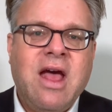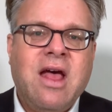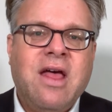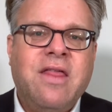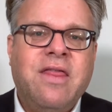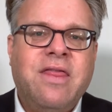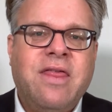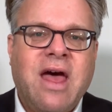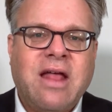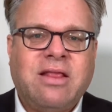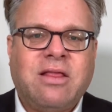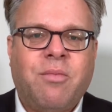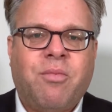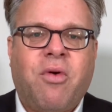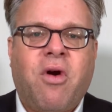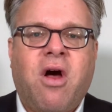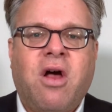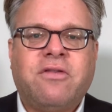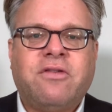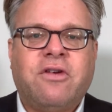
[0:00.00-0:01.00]
that the
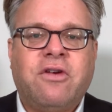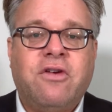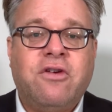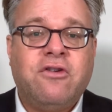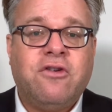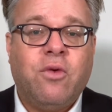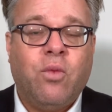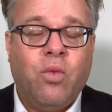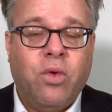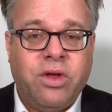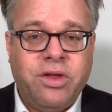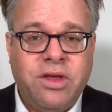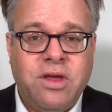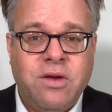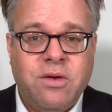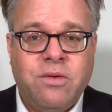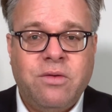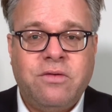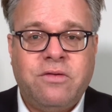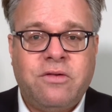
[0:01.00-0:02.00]
prosecution will
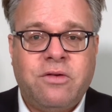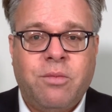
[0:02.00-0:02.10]
use